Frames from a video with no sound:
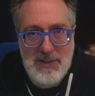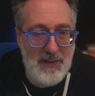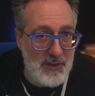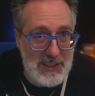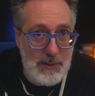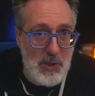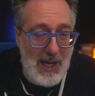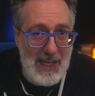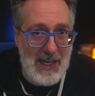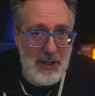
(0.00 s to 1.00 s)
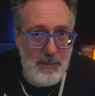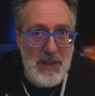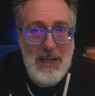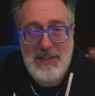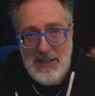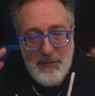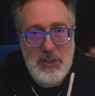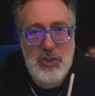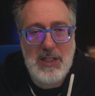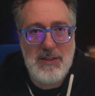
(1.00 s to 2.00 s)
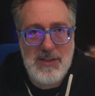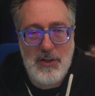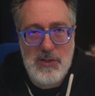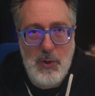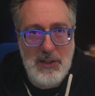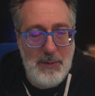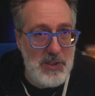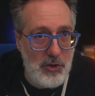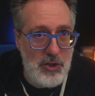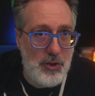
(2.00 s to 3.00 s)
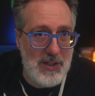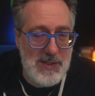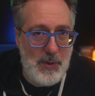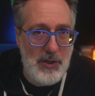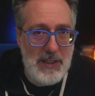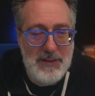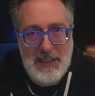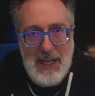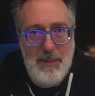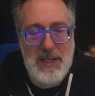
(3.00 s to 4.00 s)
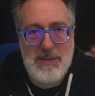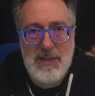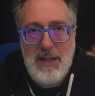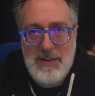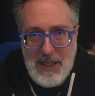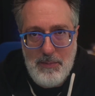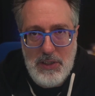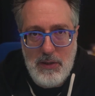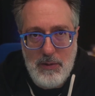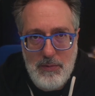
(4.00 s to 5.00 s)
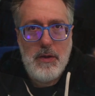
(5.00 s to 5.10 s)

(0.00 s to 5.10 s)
Definitely keep your eye on him and definitely check this out as well. Let me know your thoughts about it in the comments down below.